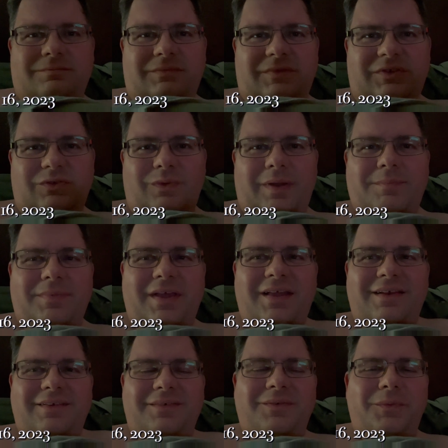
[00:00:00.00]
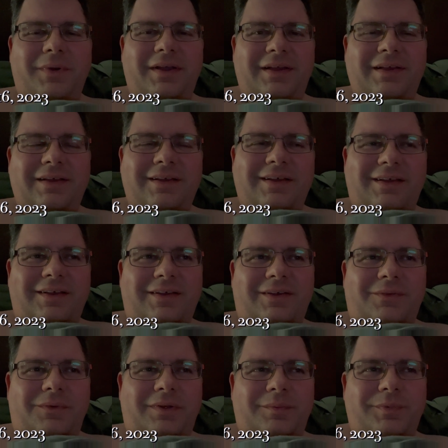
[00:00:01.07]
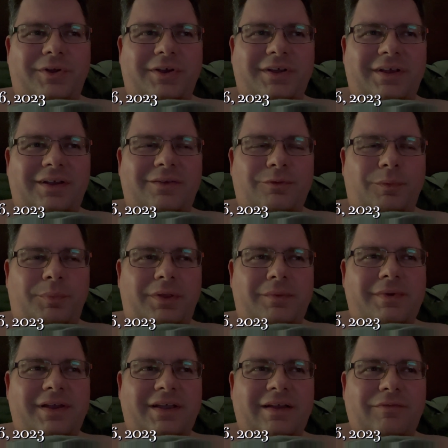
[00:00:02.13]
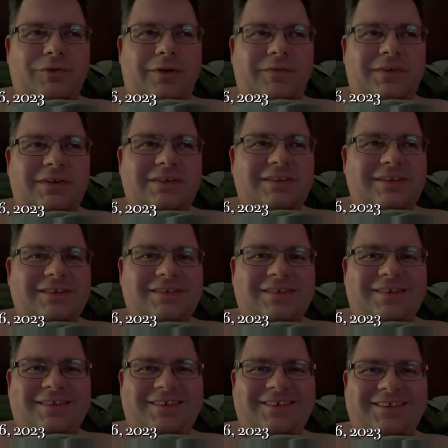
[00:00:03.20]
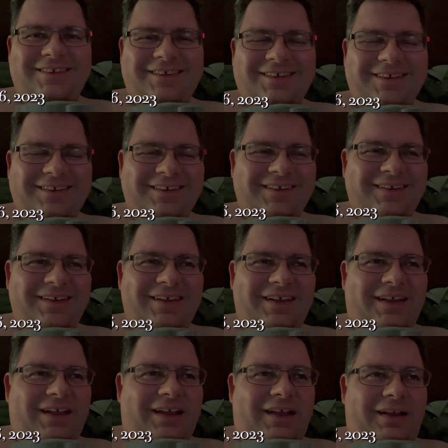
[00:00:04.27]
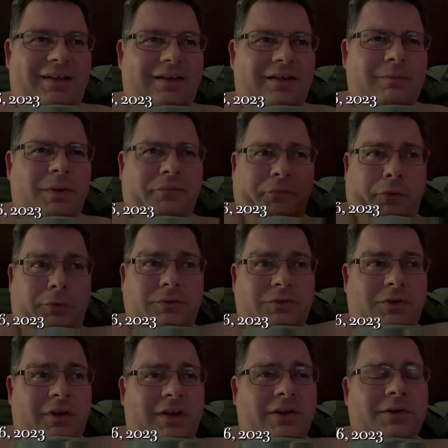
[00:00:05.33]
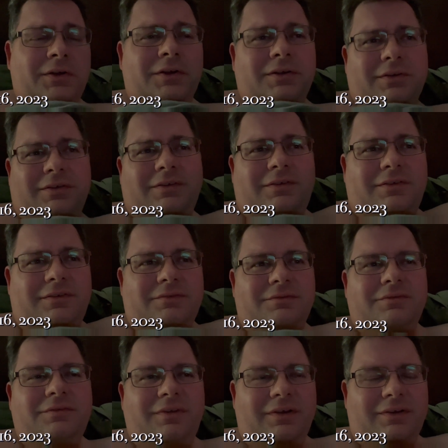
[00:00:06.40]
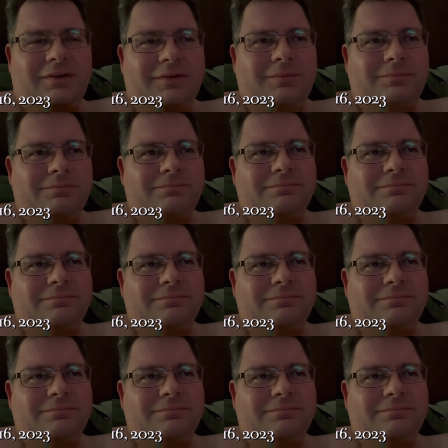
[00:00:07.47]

Swipe that away while I'm talking. I'll reply back after I finish this. My folks are here. I've